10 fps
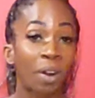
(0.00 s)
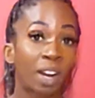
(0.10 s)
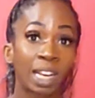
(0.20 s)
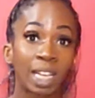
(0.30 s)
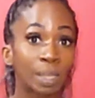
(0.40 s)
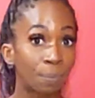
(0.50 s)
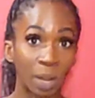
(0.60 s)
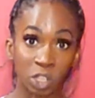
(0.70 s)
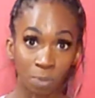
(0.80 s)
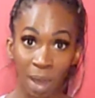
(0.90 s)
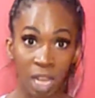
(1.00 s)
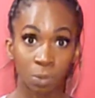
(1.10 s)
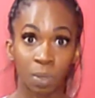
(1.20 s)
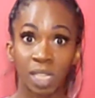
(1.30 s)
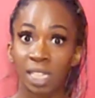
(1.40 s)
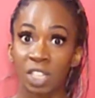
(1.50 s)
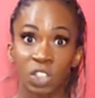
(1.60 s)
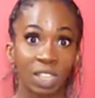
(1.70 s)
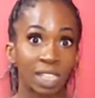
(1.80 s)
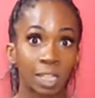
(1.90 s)
hernias and pressure management, and
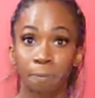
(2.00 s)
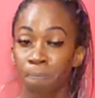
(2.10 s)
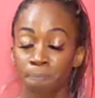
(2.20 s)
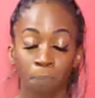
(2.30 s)
just